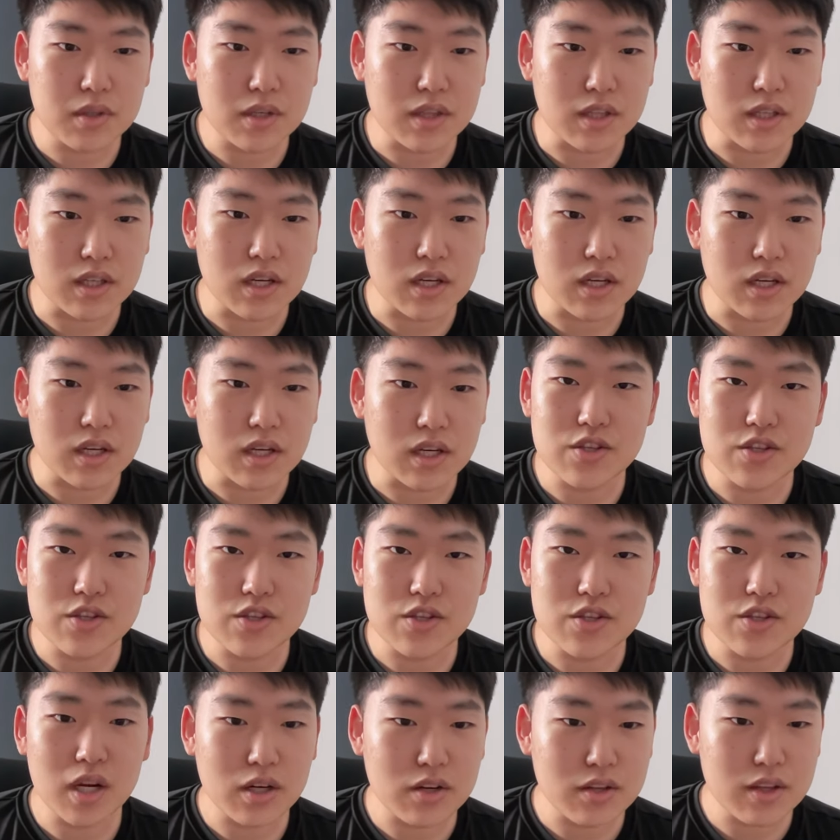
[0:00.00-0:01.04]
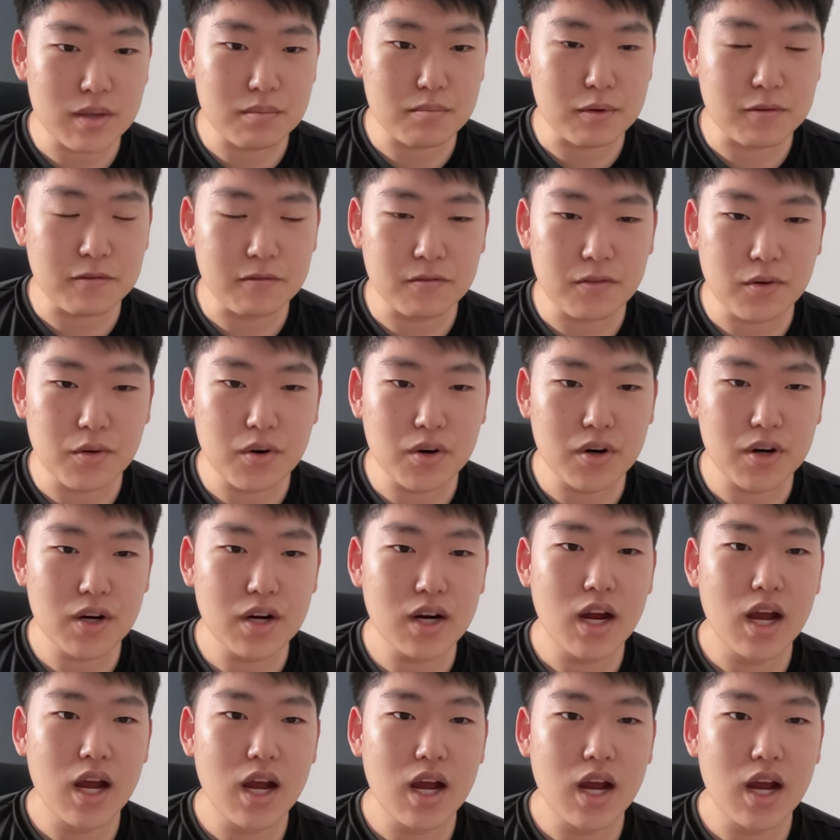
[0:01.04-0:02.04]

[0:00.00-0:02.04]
and the colors are better than before,